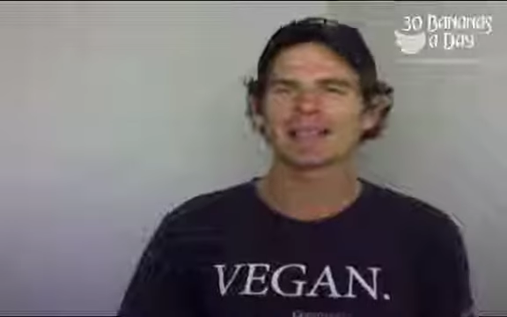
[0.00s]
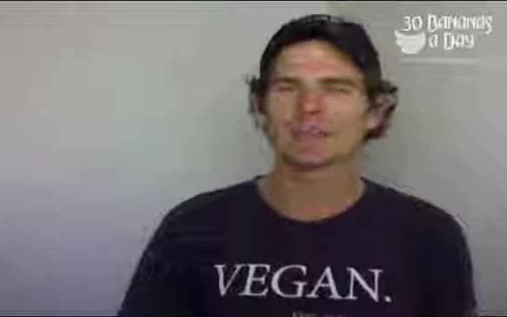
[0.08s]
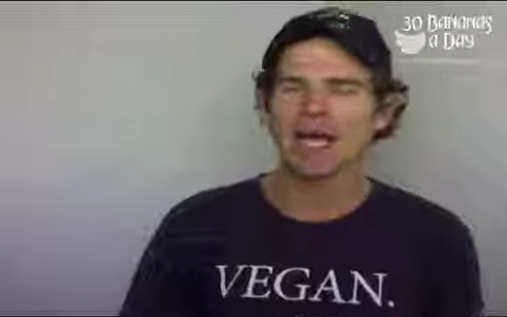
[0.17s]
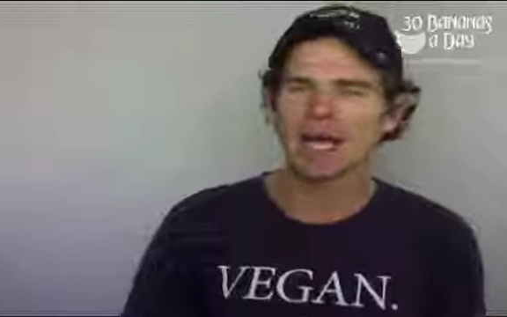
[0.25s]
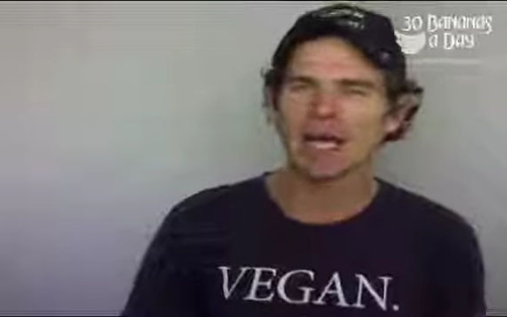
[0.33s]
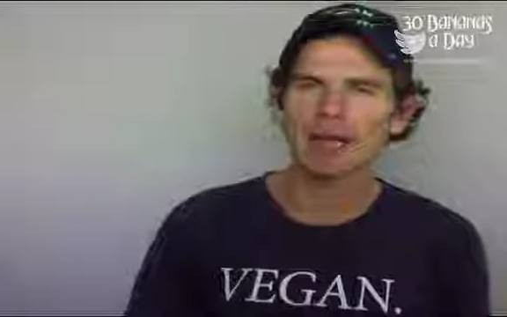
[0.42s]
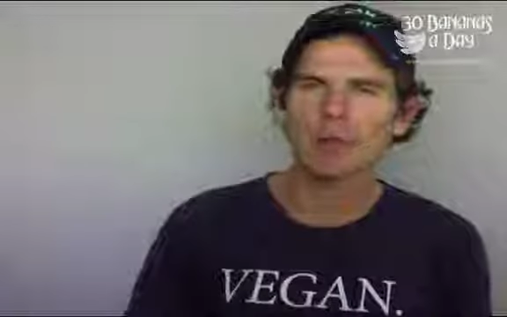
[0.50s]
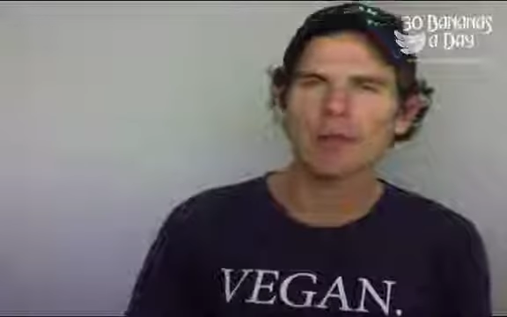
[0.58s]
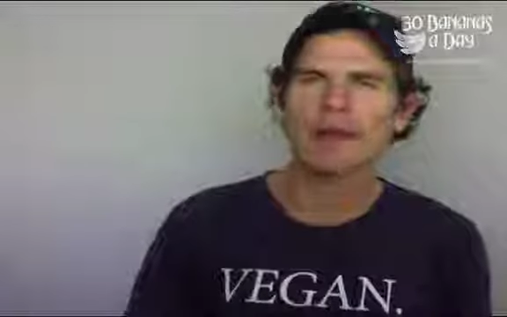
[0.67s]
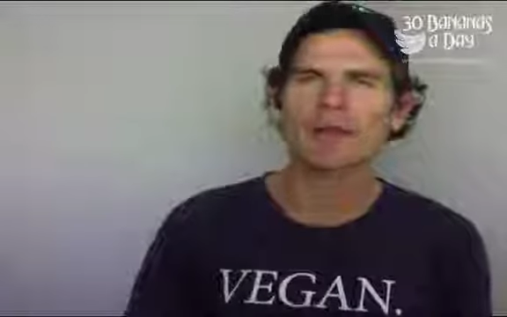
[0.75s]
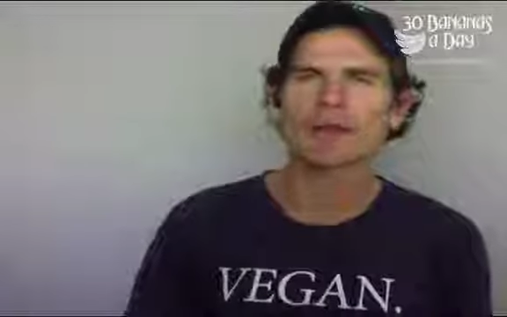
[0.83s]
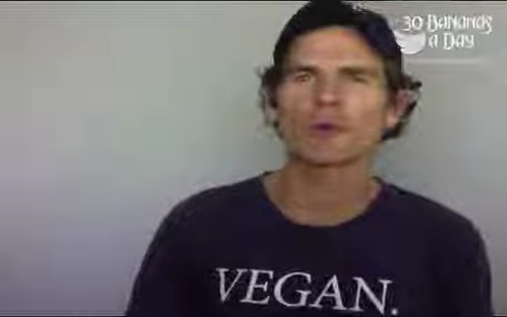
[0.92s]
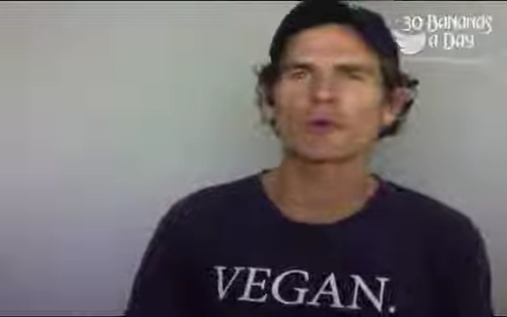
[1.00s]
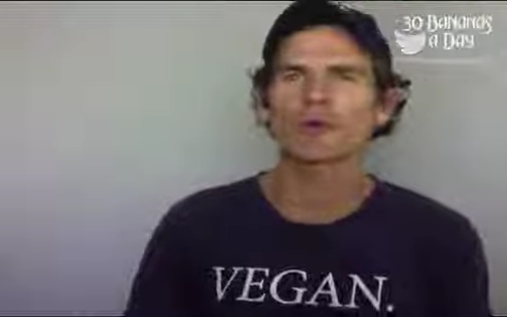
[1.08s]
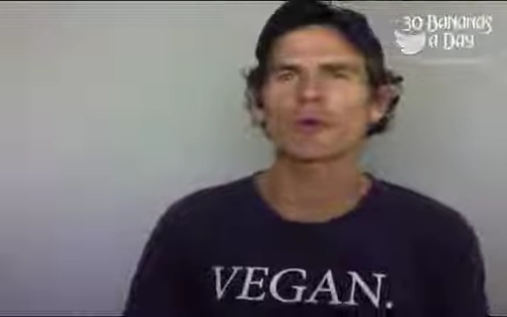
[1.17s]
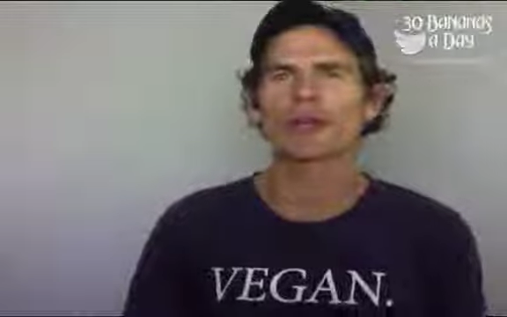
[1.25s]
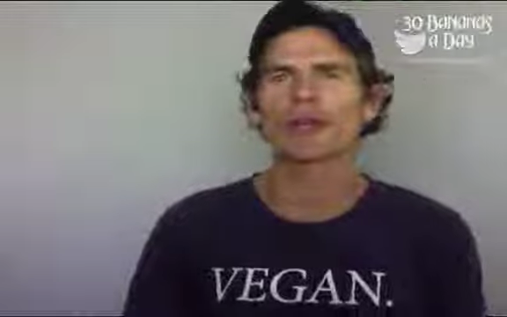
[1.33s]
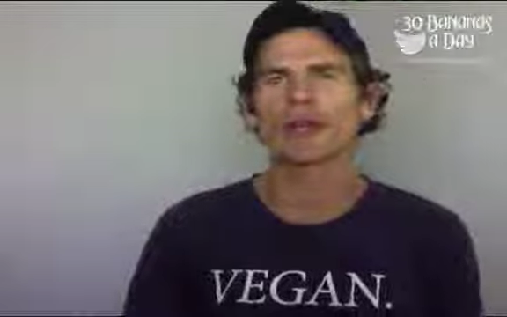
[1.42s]
me, Harley, what about the,
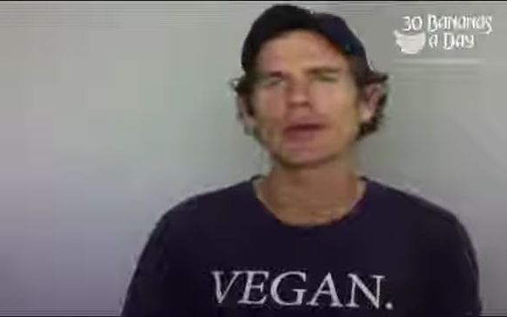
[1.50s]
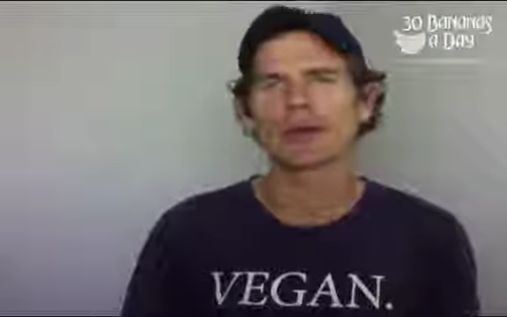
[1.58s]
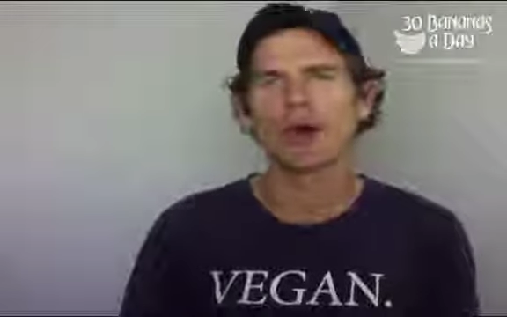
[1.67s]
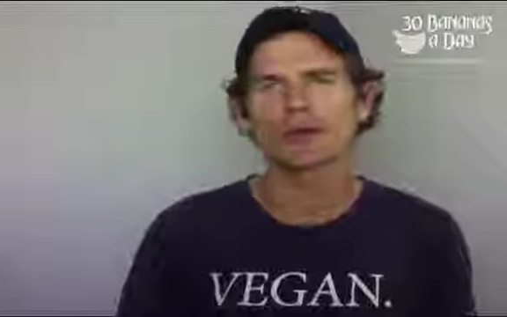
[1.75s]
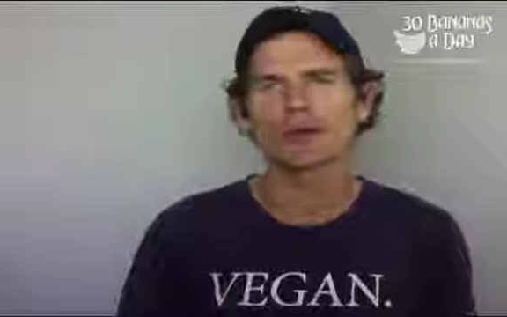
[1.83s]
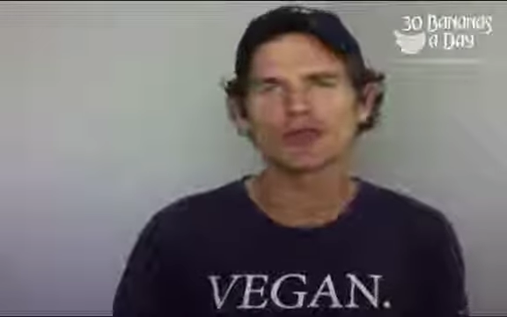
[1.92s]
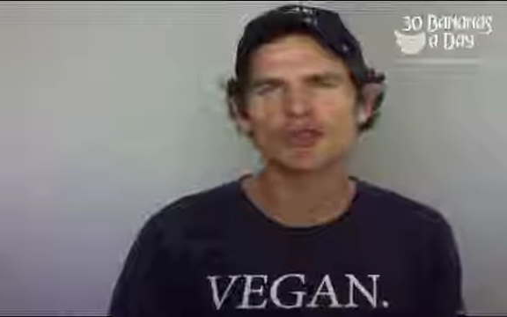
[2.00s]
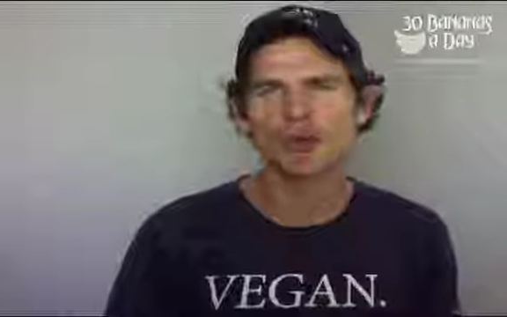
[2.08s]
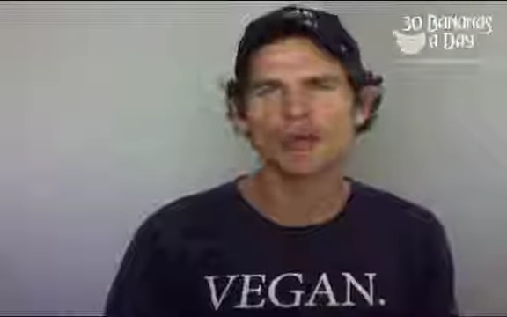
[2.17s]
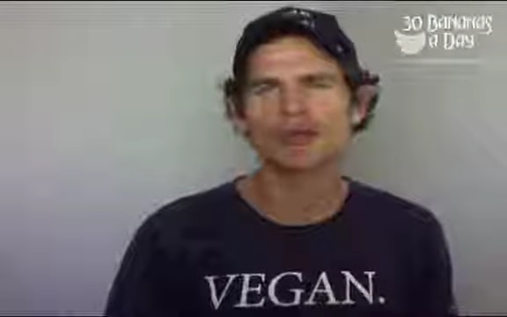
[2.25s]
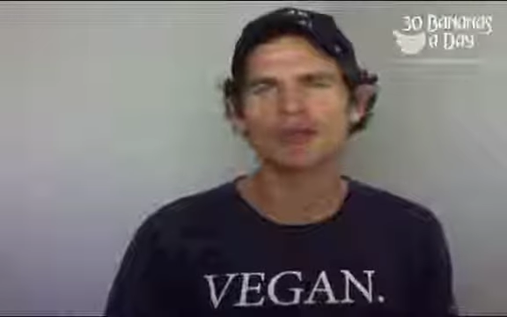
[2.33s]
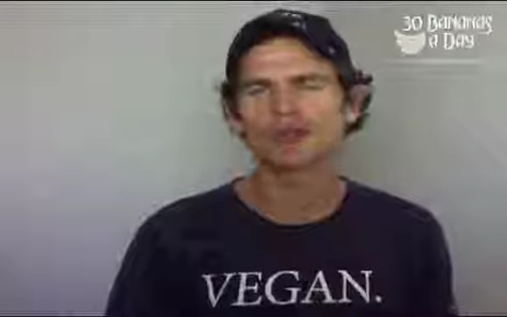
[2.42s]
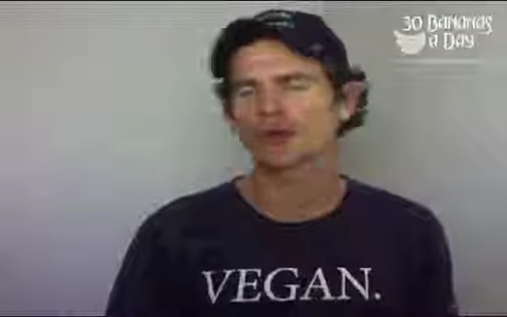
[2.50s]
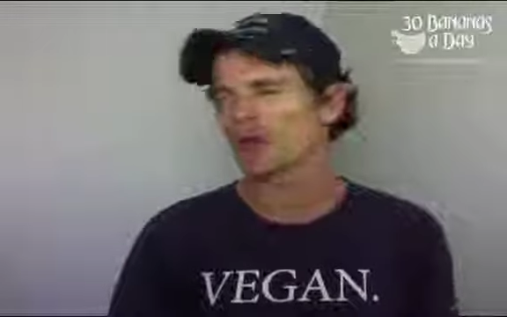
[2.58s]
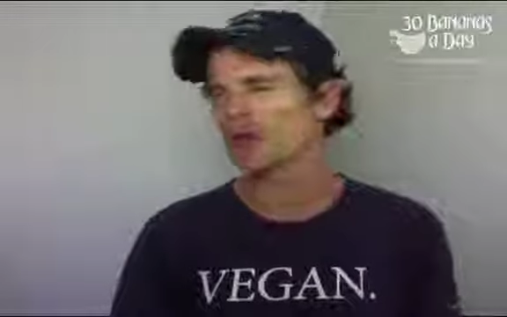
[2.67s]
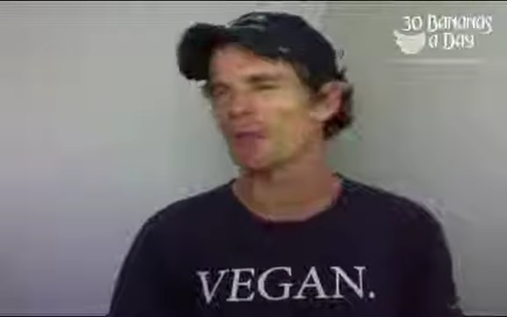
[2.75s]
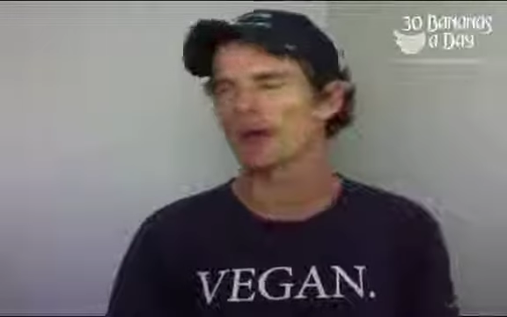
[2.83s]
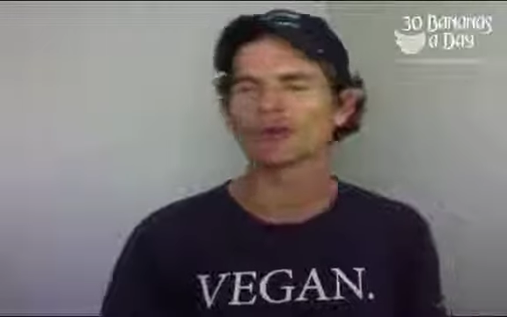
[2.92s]
the uh, Hodge twins,
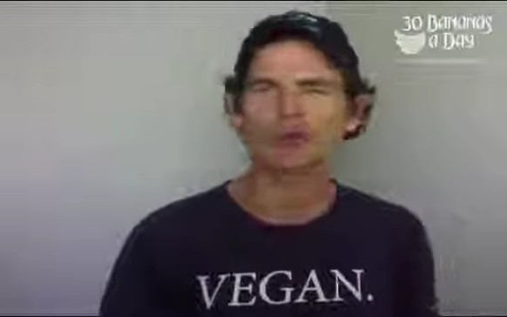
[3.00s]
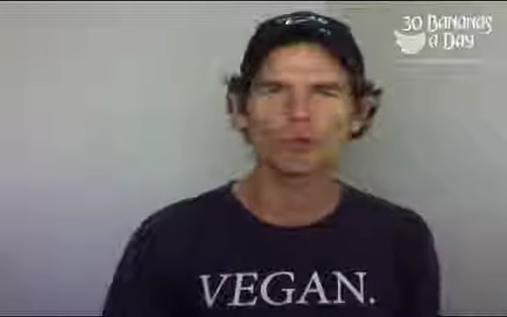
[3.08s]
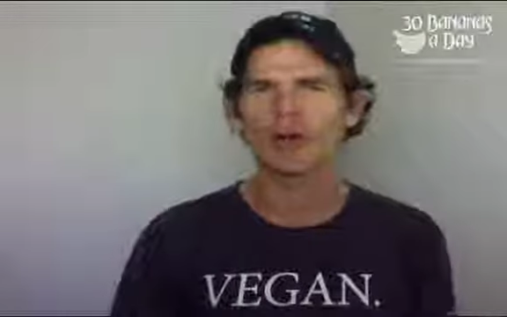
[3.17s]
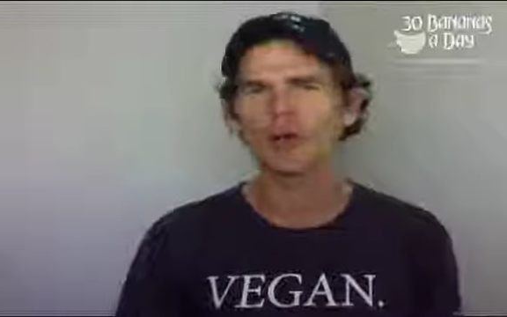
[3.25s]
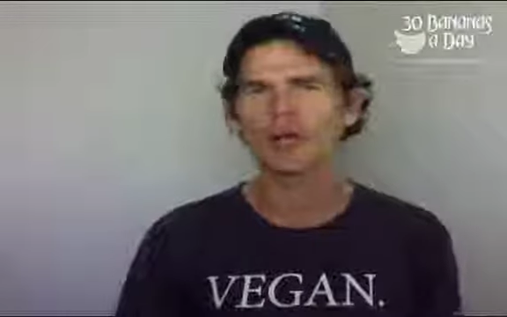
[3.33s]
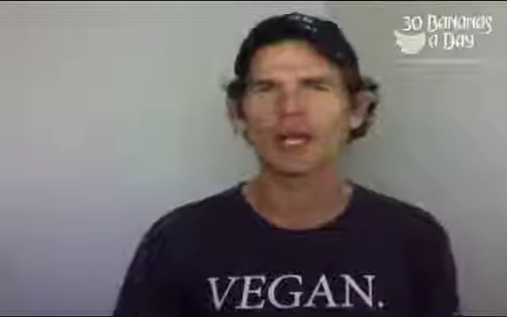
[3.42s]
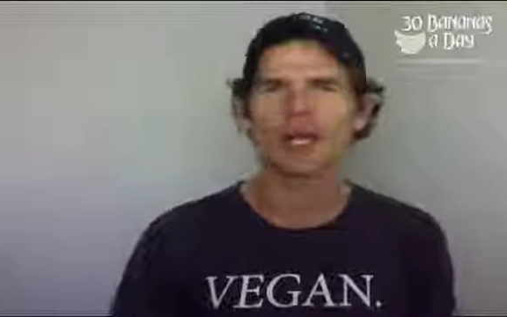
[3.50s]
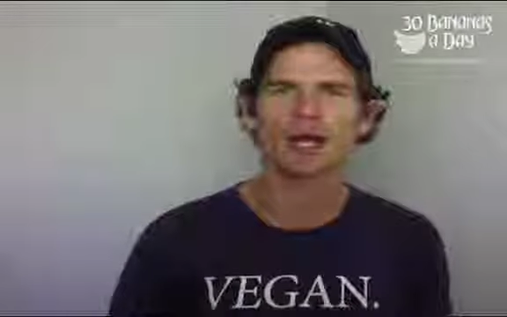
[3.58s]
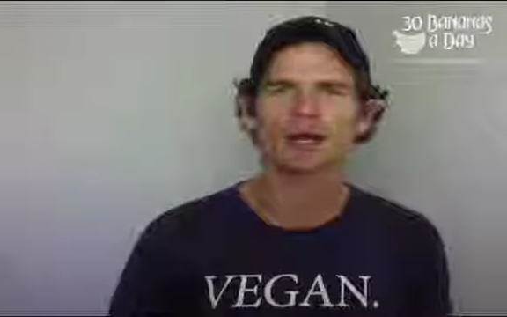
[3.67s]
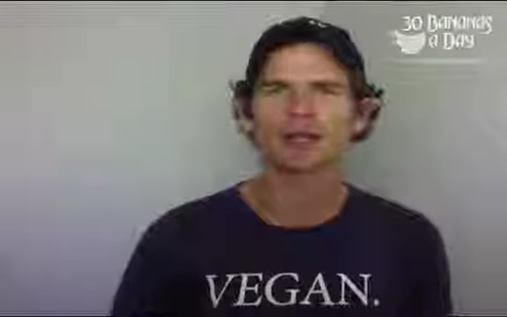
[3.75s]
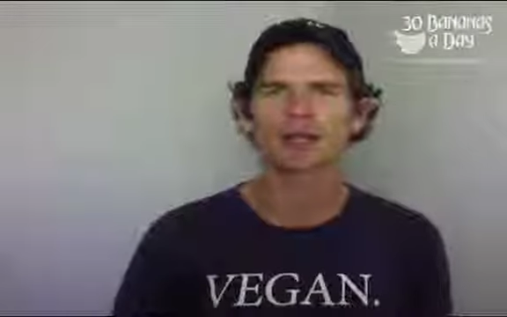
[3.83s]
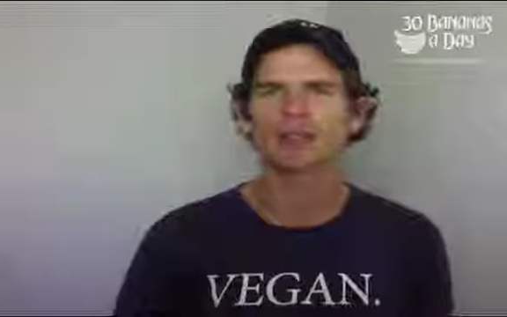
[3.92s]
twin muscle workout?